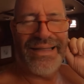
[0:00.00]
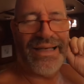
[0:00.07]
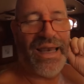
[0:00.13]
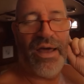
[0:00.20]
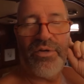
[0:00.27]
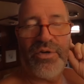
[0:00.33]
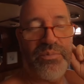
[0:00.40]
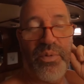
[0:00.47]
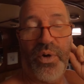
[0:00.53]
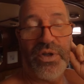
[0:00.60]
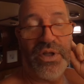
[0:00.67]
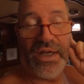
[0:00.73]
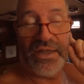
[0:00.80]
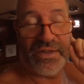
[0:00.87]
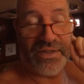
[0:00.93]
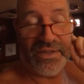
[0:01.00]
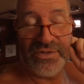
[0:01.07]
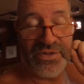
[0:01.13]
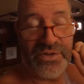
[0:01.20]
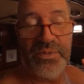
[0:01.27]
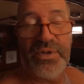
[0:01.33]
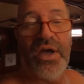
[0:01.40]
clouded by the other
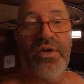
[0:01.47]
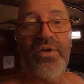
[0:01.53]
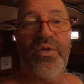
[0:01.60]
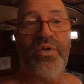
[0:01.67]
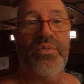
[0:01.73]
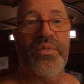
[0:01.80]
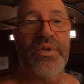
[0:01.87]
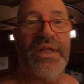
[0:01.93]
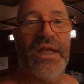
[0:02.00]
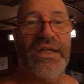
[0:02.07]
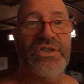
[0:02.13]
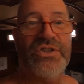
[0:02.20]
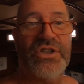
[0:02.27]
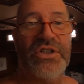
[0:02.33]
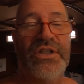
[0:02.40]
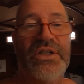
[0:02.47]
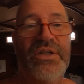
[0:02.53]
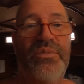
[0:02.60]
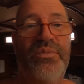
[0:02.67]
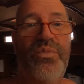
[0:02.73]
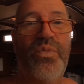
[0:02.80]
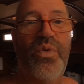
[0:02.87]
things that were going on with the engine and
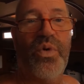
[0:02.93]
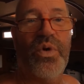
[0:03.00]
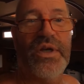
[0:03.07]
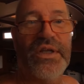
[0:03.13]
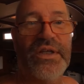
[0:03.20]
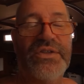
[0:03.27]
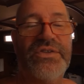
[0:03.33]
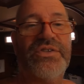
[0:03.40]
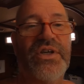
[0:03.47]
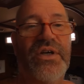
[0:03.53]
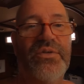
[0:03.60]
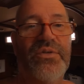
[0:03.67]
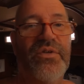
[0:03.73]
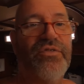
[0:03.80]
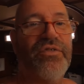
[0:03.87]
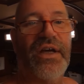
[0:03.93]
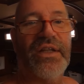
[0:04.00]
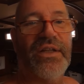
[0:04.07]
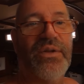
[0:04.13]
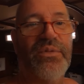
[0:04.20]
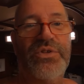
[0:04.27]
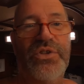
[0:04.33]
the water leaks. So the fact
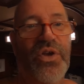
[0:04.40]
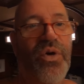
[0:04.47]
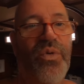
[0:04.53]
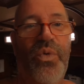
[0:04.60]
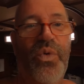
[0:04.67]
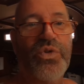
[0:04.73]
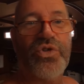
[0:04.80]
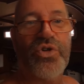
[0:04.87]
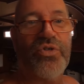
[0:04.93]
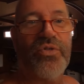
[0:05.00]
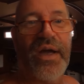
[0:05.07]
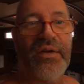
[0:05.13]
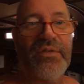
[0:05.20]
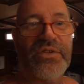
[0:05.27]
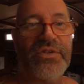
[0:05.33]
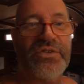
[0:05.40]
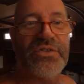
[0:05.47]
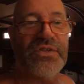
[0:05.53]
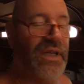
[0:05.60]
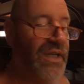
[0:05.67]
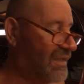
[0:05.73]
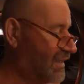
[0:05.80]
that there was a lot of water around
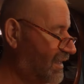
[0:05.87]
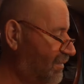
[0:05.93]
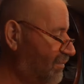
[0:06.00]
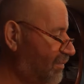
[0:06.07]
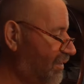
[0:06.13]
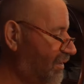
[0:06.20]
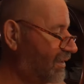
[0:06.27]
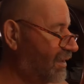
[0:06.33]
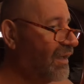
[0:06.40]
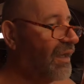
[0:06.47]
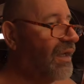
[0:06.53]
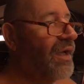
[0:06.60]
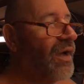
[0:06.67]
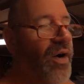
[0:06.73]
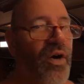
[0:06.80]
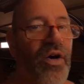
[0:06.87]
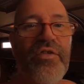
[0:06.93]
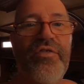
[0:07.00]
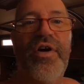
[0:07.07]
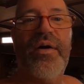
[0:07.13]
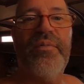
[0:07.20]
has hidden it. But I've,